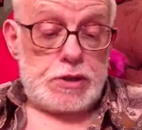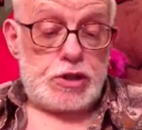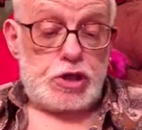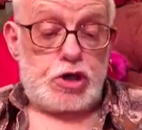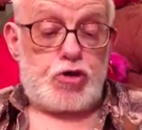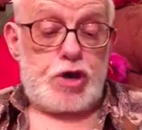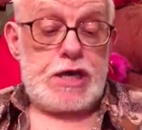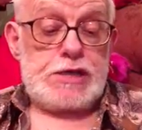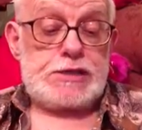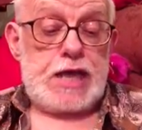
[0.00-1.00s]
The
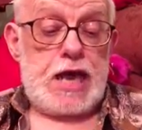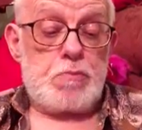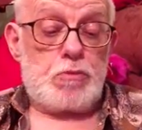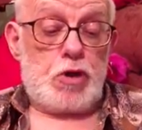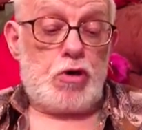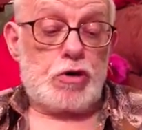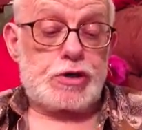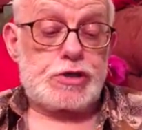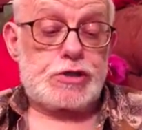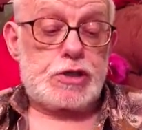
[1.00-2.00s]
crazy
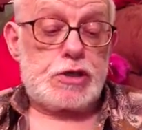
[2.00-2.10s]
hemlocks